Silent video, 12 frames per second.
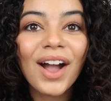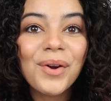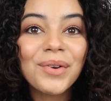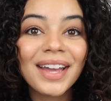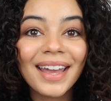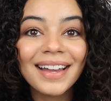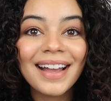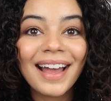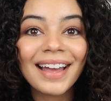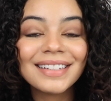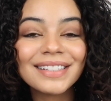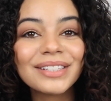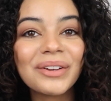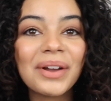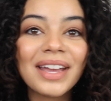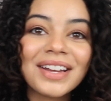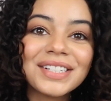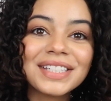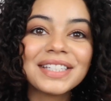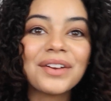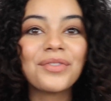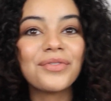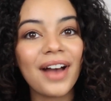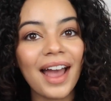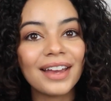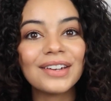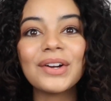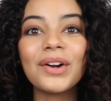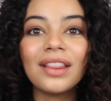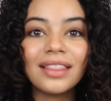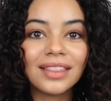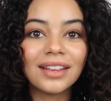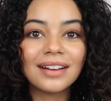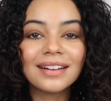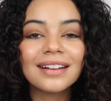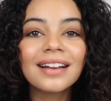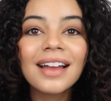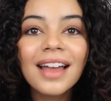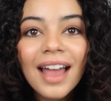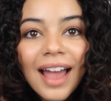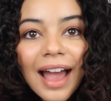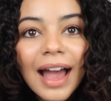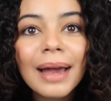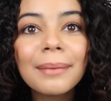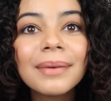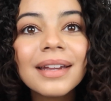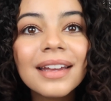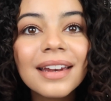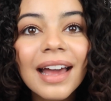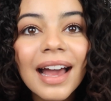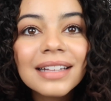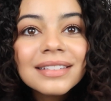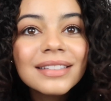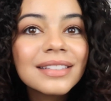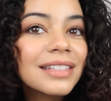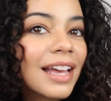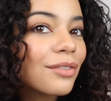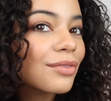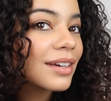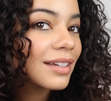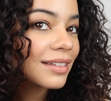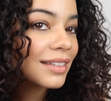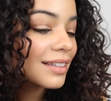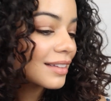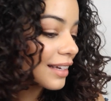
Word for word: Okay guys, so here's the final look. I mean, I definitely